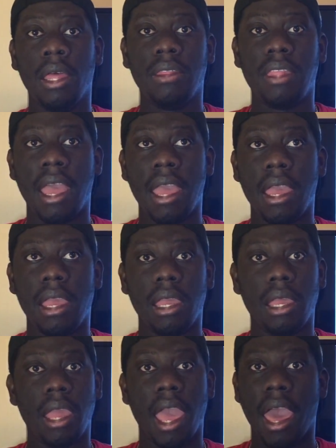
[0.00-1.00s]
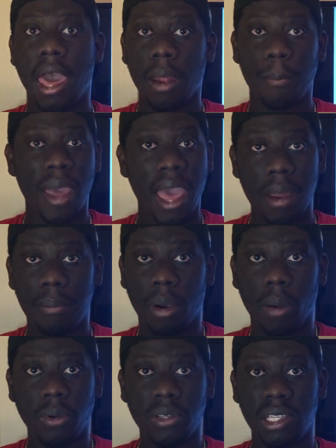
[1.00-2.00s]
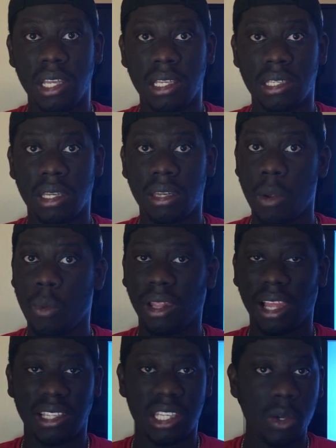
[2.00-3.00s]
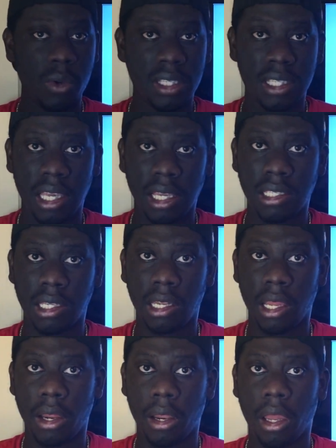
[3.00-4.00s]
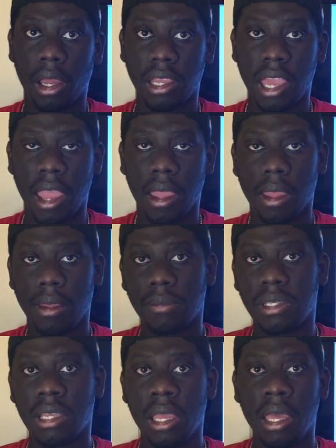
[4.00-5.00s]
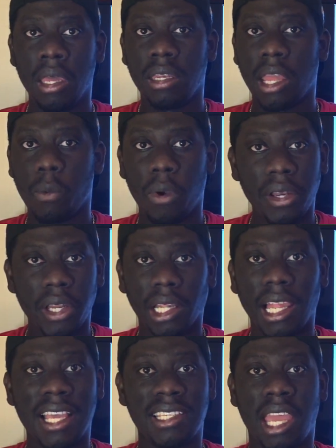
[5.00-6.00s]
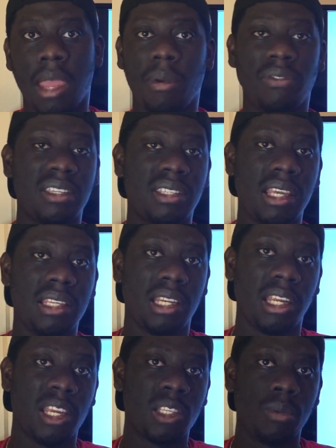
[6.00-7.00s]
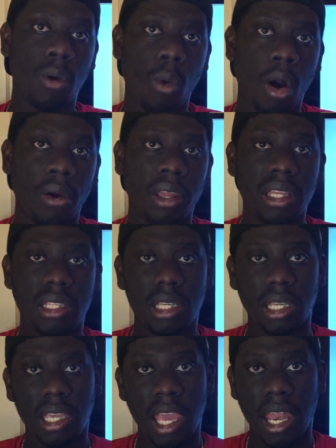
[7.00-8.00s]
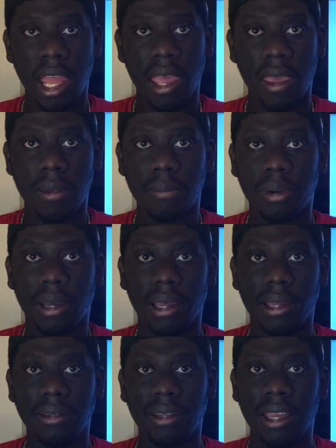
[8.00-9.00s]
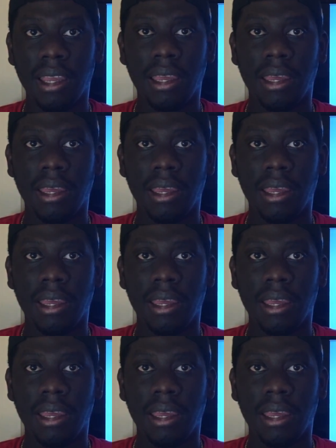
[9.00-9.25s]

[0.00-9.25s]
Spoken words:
They had a bad bubble season. They went like 2-6 in their games. They won their last game of the season against Milwaukee to get in, but